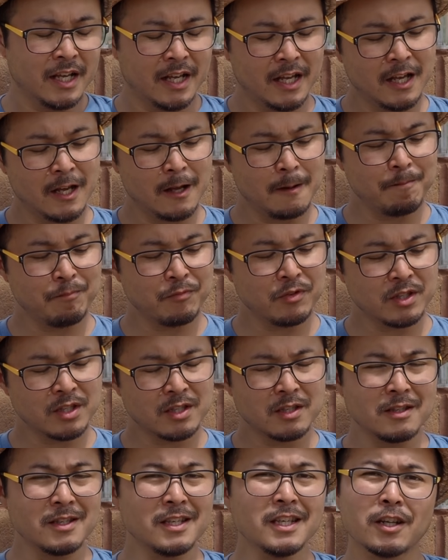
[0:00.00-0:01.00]

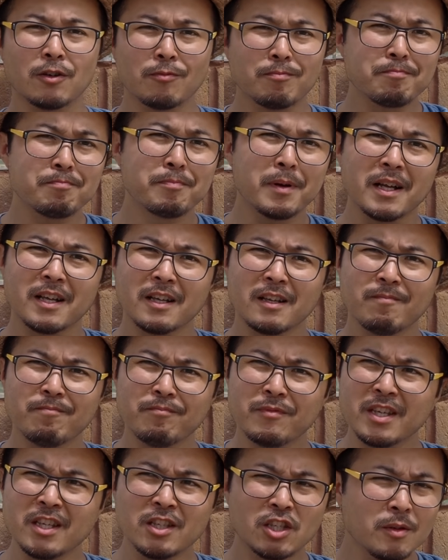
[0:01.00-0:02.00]
You know, but
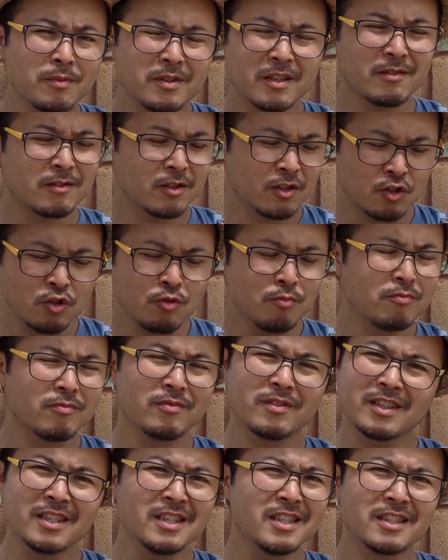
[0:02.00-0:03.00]
in terms of zoom,
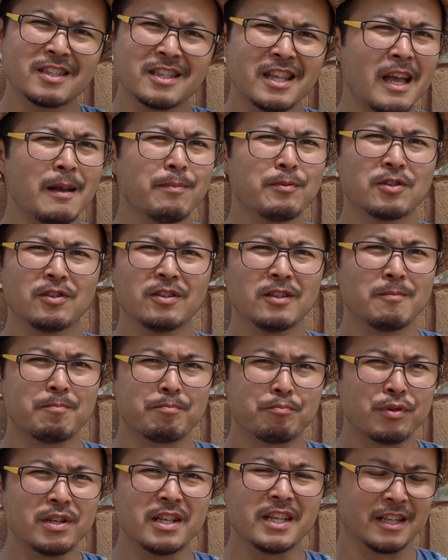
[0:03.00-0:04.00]
this is absolutely
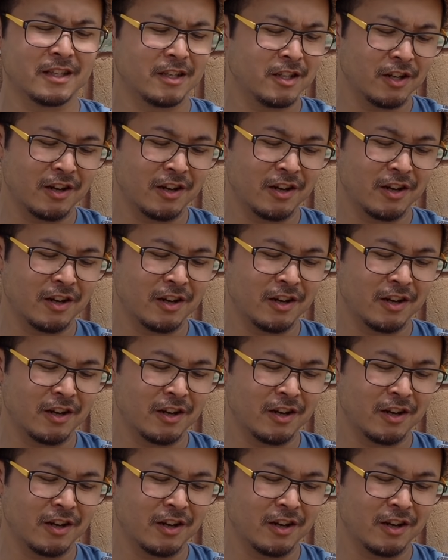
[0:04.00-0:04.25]
brilliant.